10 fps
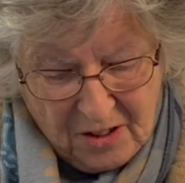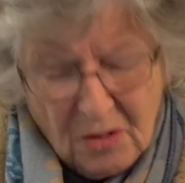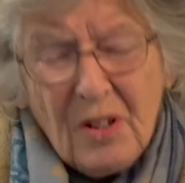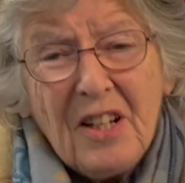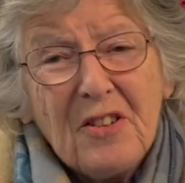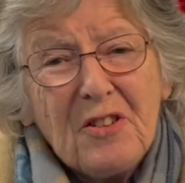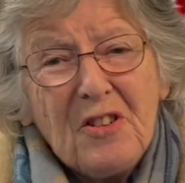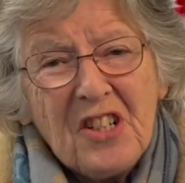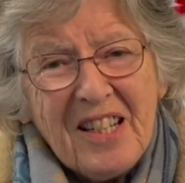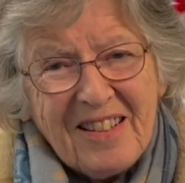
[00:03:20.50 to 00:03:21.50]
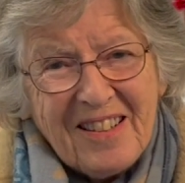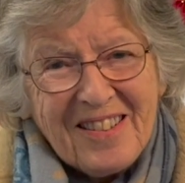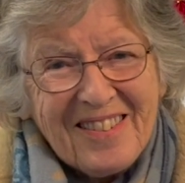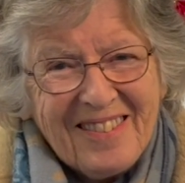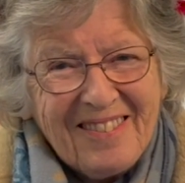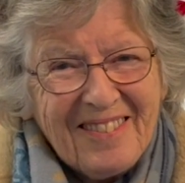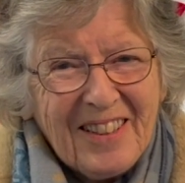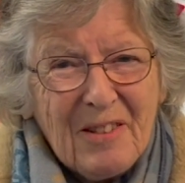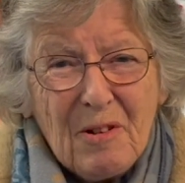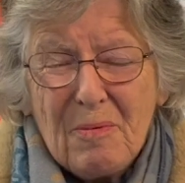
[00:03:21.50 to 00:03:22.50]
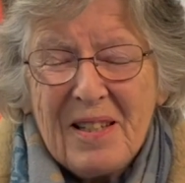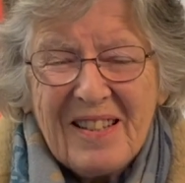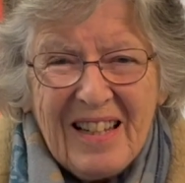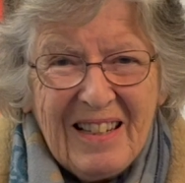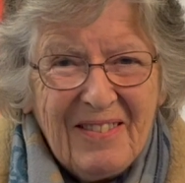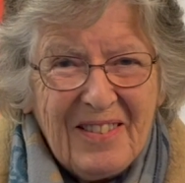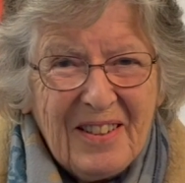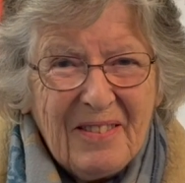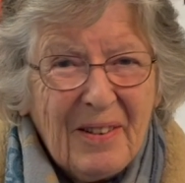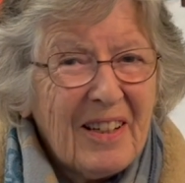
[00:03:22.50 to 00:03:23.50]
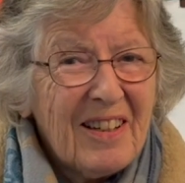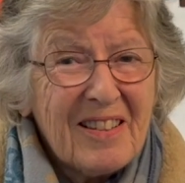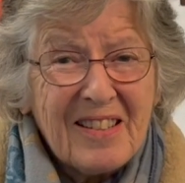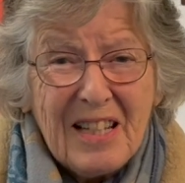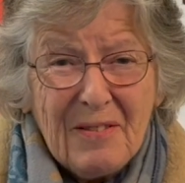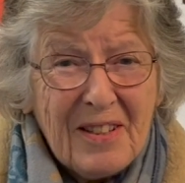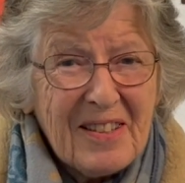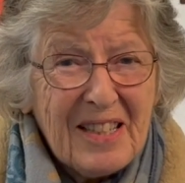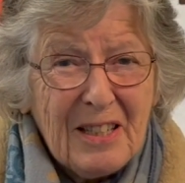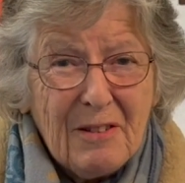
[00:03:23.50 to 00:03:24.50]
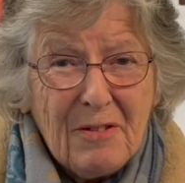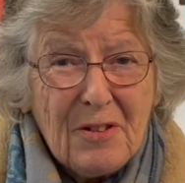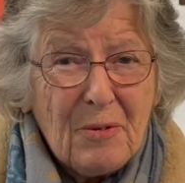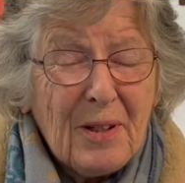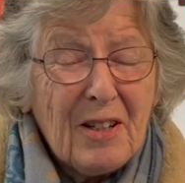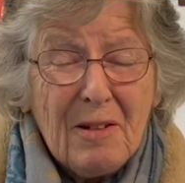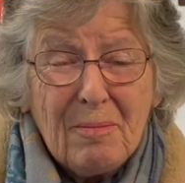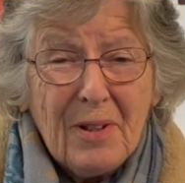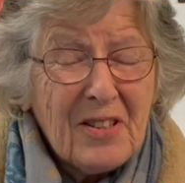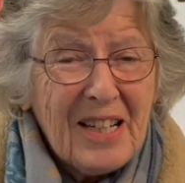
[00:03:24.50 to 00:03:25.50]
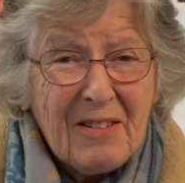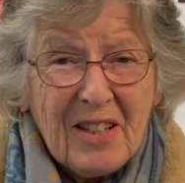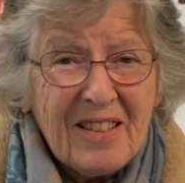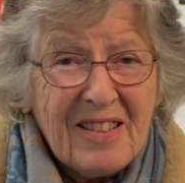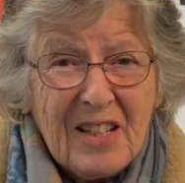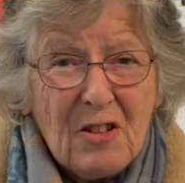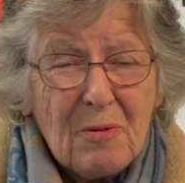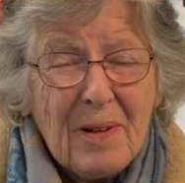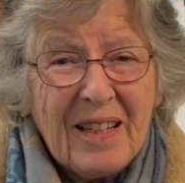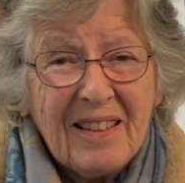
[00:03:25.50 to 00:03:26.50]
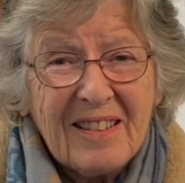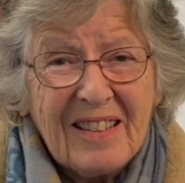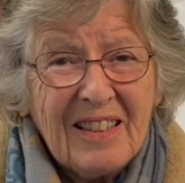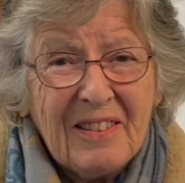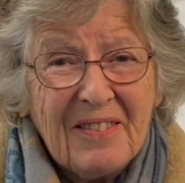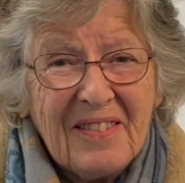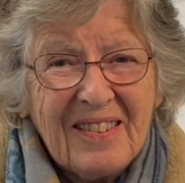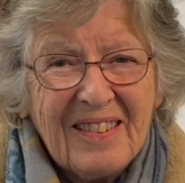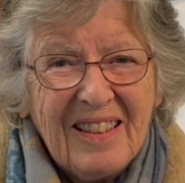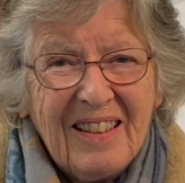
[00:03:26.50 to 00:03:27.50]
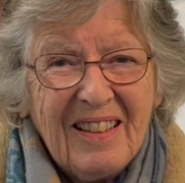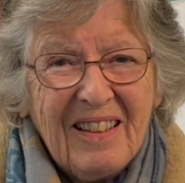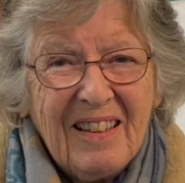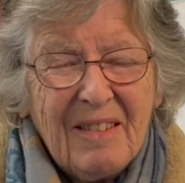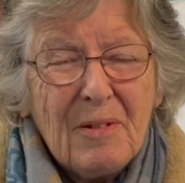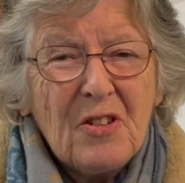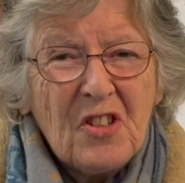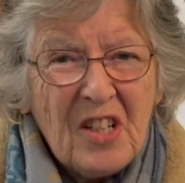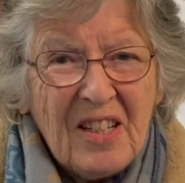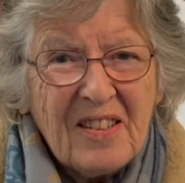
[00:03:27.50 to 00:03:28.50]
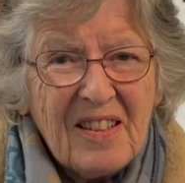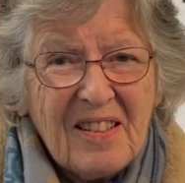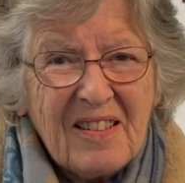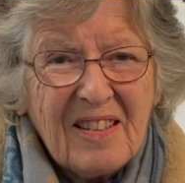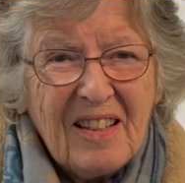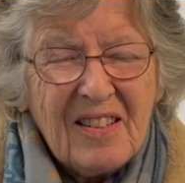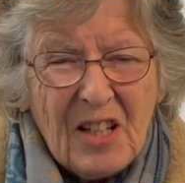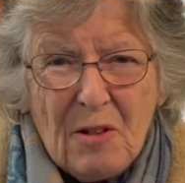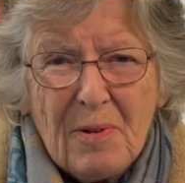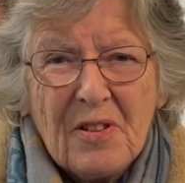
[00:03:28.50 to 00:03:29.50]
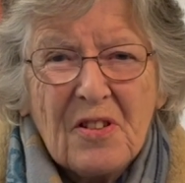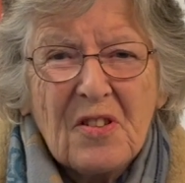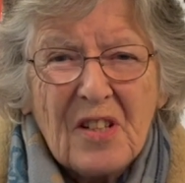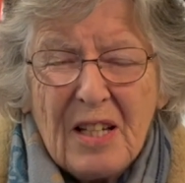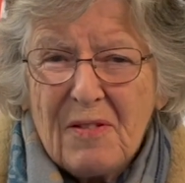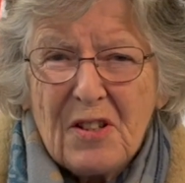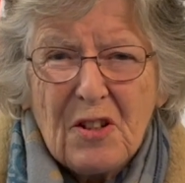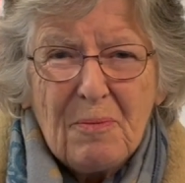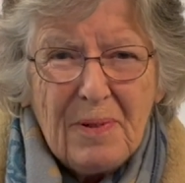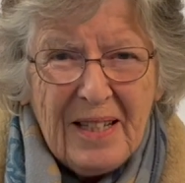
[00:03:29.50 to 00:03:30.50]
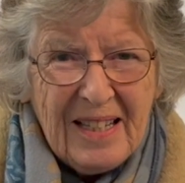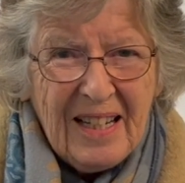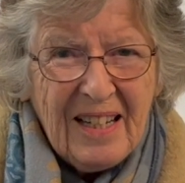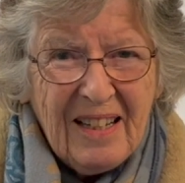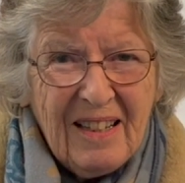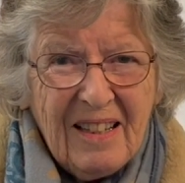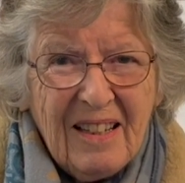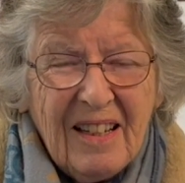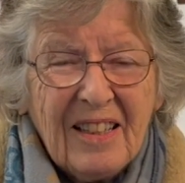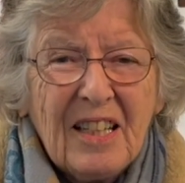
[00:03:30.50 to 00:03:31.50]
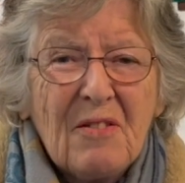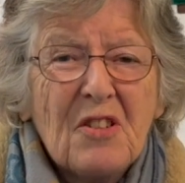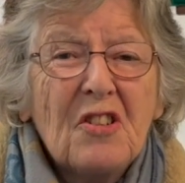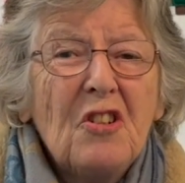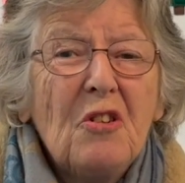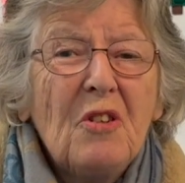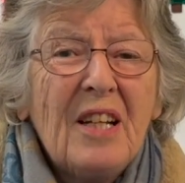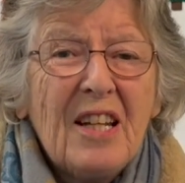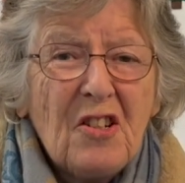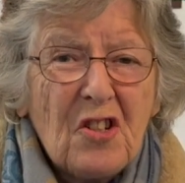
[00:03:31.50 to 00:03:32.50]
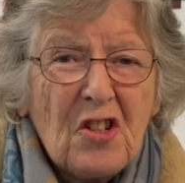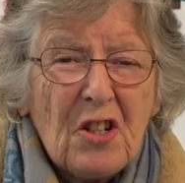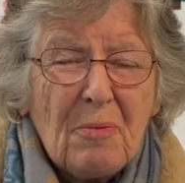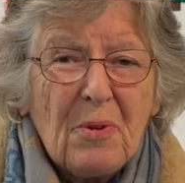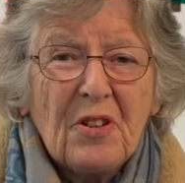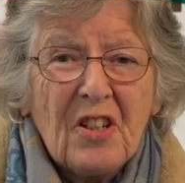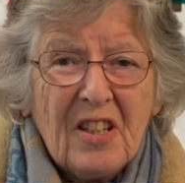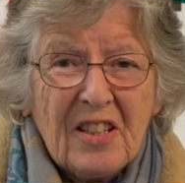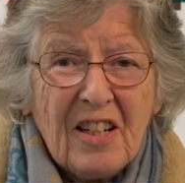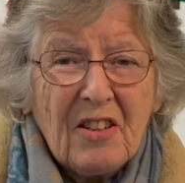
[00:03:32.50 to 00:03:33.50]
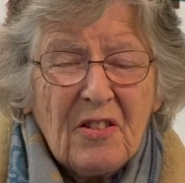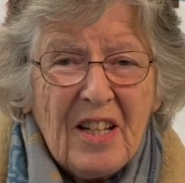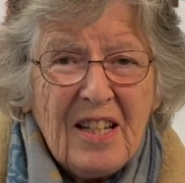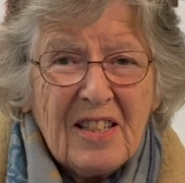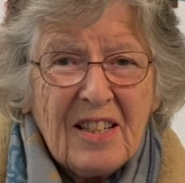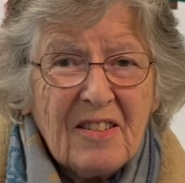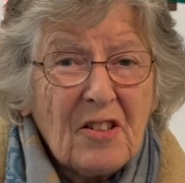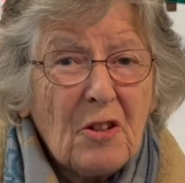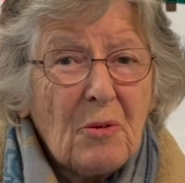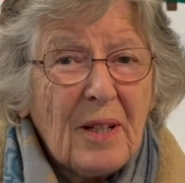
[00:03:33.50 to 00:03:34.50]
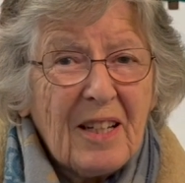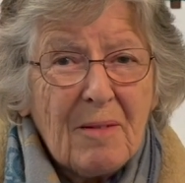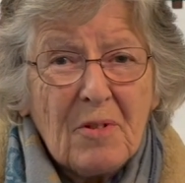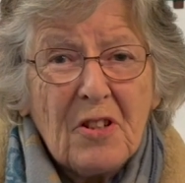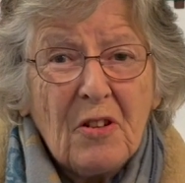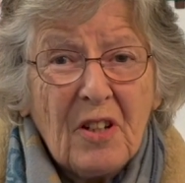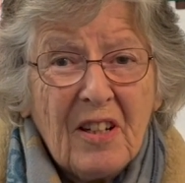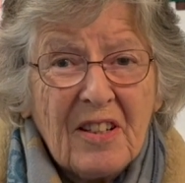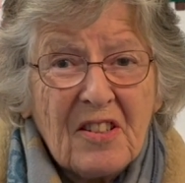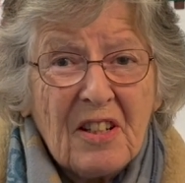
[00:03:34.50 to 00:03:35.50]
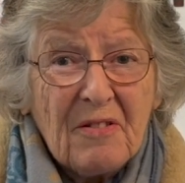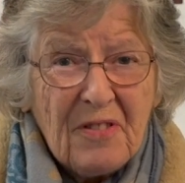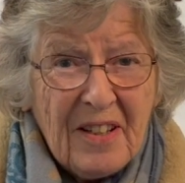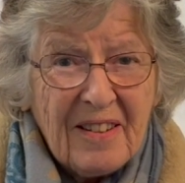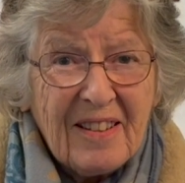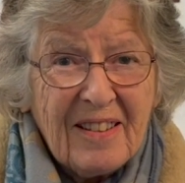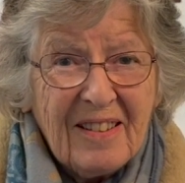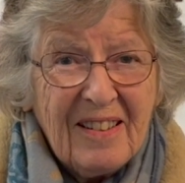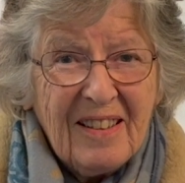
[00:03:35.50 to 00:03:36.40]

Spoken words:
Only through Jesus can we be saved. We can't save ourselves. We can't blot out our sins by ourselves. But Jesus is able to save us completely and give us a new relationship with God, our Creator, so that we come to know God as our Father.